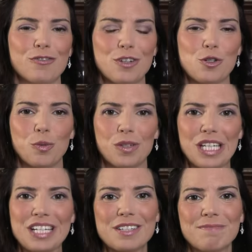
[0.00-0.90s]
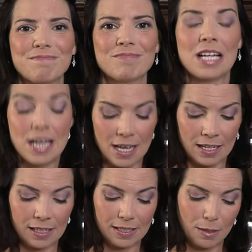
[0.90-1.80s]
your fish will need.
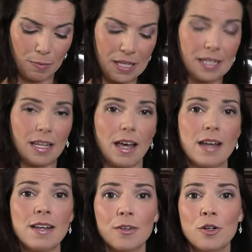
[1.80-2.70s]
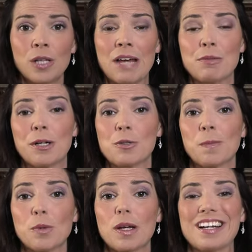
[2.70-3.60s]
Next up is another New Life
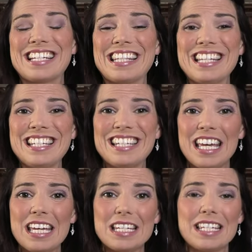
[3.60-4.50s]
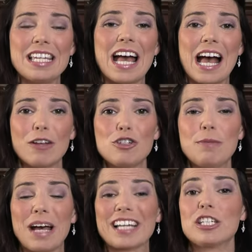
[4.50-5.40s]
Spectrum product. This is the
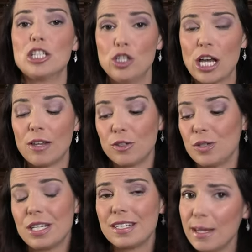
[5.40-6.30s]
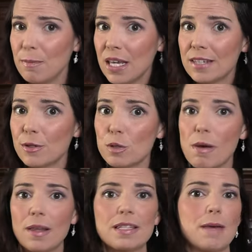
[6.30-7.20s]
Algae Max Gel. So it's the same thing as those
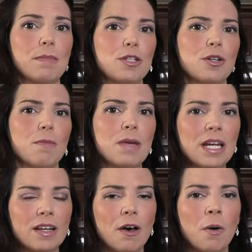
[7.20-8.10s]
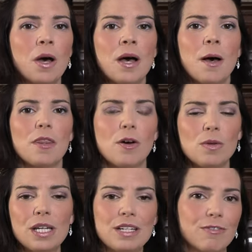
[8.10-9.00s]
pellets I mentioned a minute ago. The
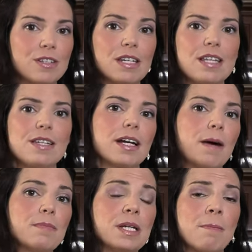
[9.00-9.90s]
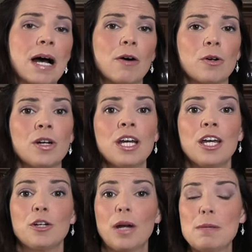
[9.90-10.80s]
only difference is it comes in a powder.
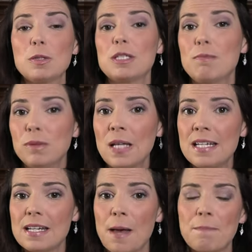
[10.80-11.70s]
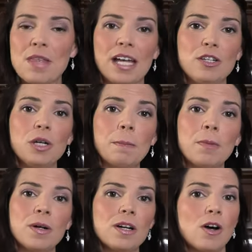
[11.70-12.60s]
You're able to blend it up and you can
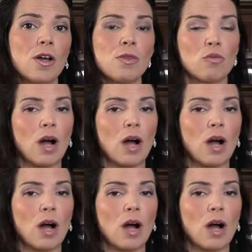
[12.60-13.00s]
put it on the